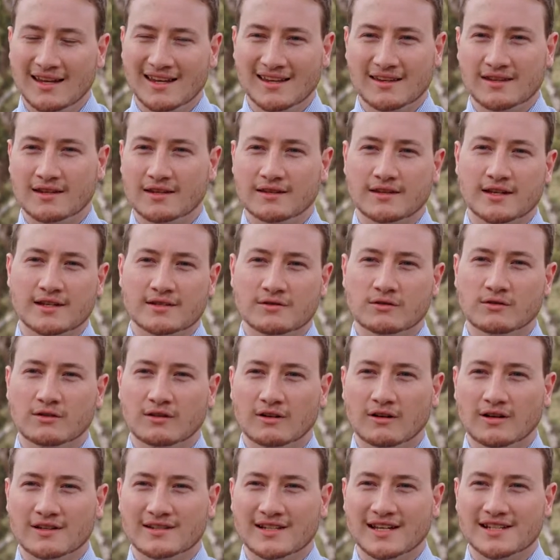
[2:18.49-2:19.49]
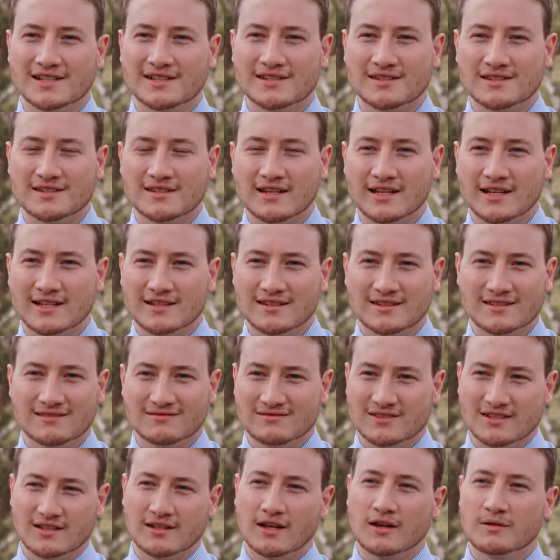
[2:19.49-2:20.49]
that these organisations need,
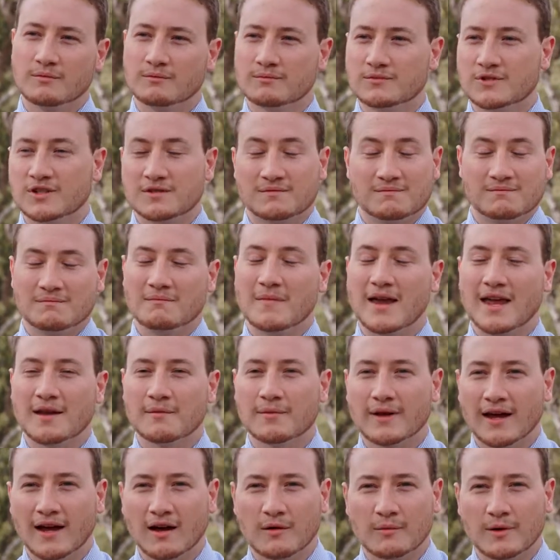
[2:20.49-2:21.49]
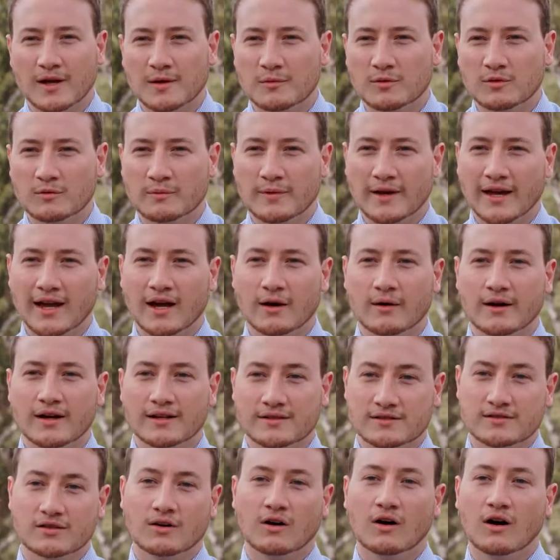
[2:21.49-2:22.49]
you know, just manpower, people power,
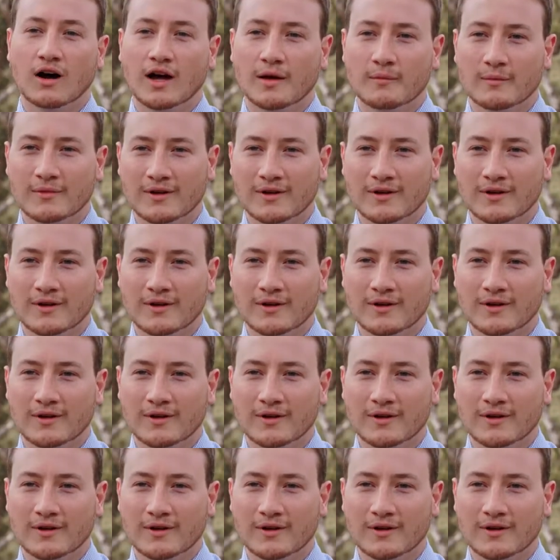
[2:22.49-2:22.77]
time,